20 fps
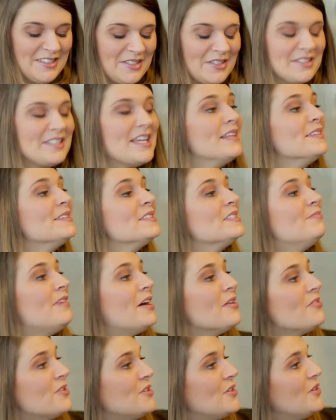So tell us
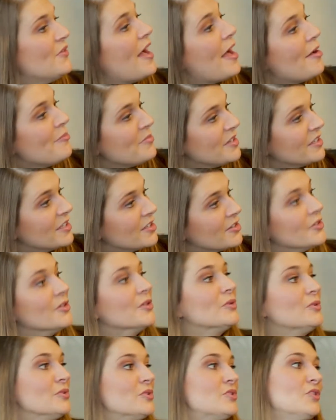about the new Appian
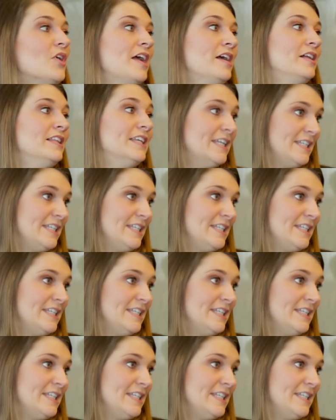Clinical Trial